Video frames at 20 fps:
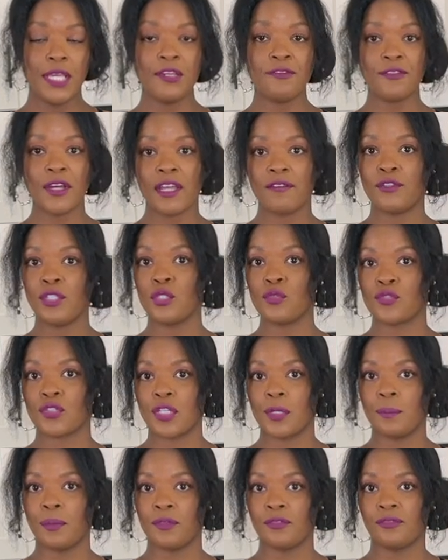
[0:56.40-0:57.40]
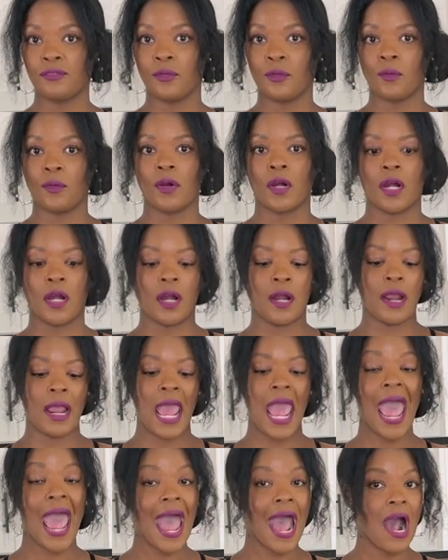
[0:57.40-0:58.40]
if I've used it before,
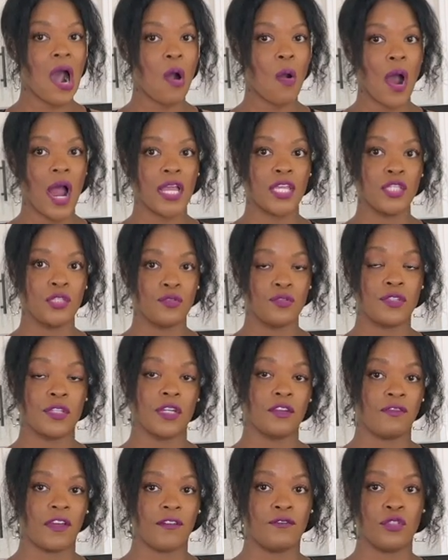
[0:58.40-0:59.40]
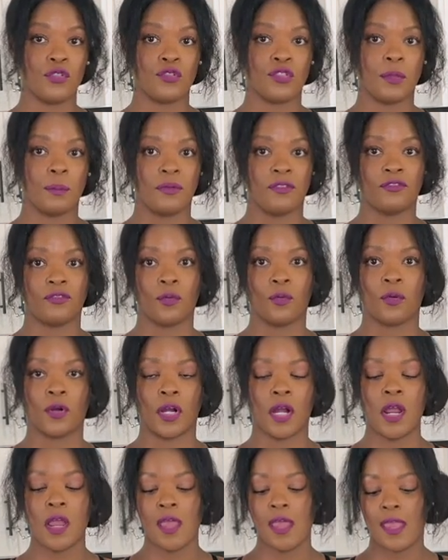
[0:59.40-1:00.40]
how I used it, if I've used it
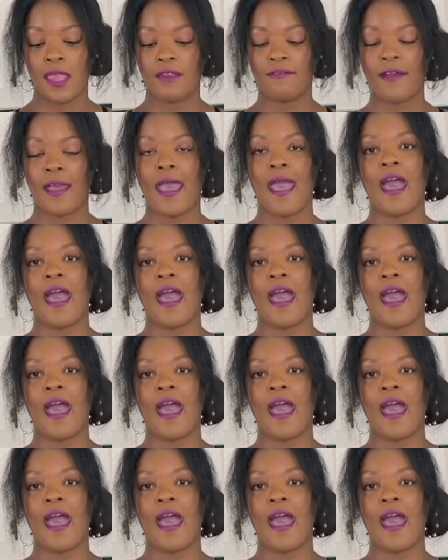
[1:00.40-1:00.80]
before, if